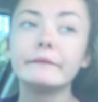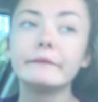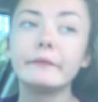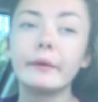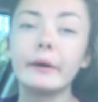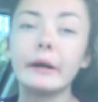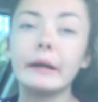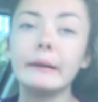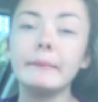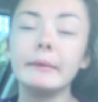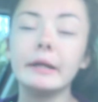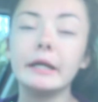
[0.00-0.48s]

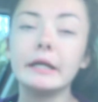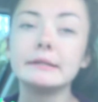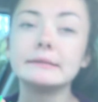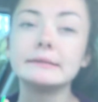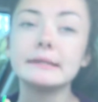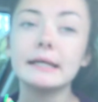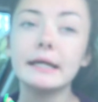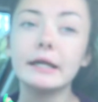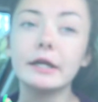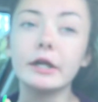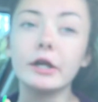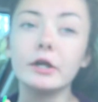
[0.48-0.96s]
forty
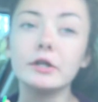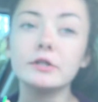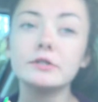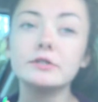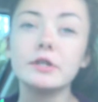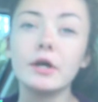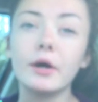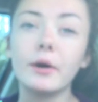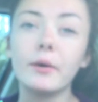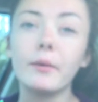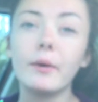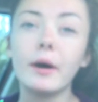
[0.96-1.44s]
minutes later.
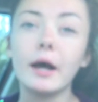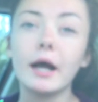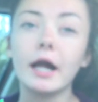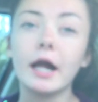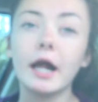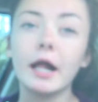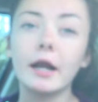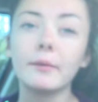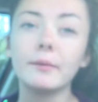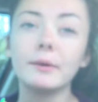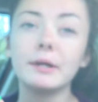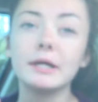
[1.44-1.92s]
So I
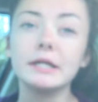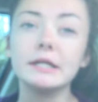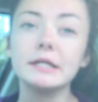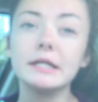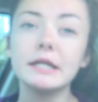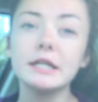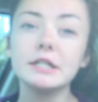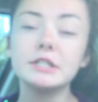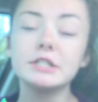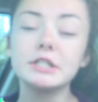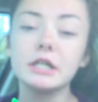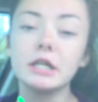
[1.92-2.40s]
kind of want to
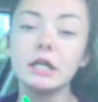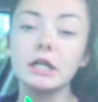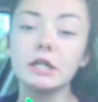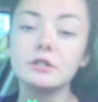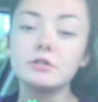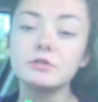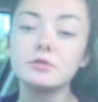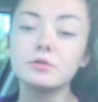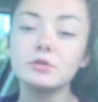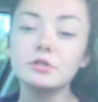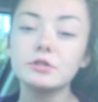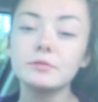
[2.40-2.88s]
ditch and
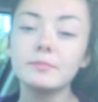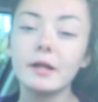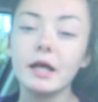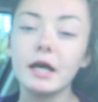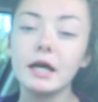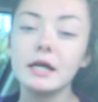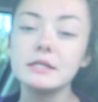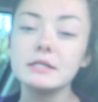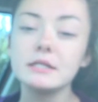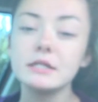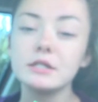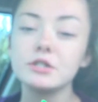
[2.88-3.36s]
get school
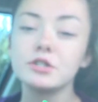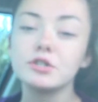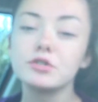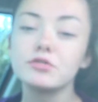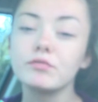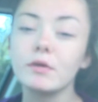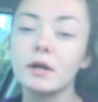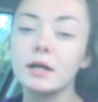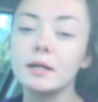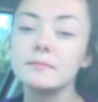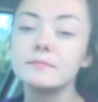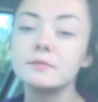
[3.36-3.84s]
supplies and
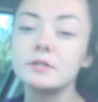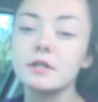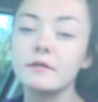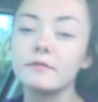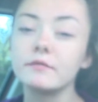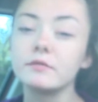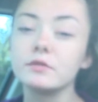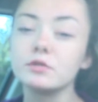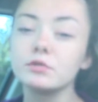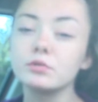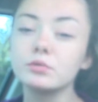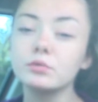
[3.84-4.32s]
just random
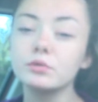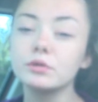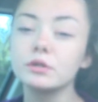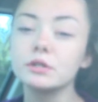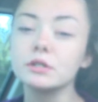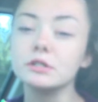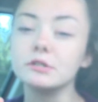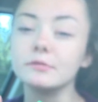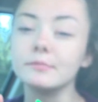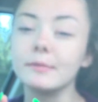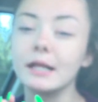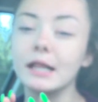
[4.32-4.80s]
stuff for school
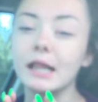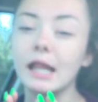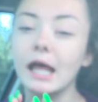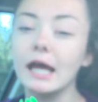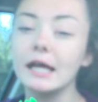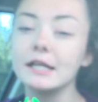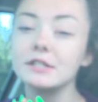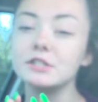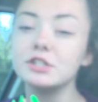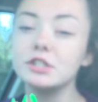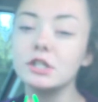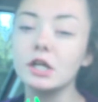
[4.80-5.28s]
because it's my
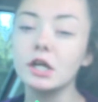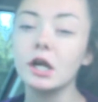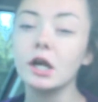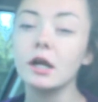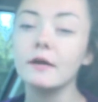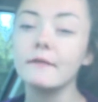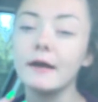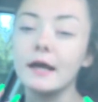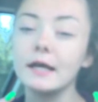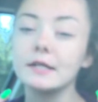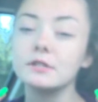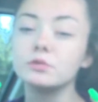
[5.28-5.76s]
last year
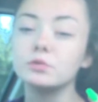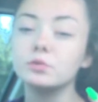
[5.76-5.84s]
of high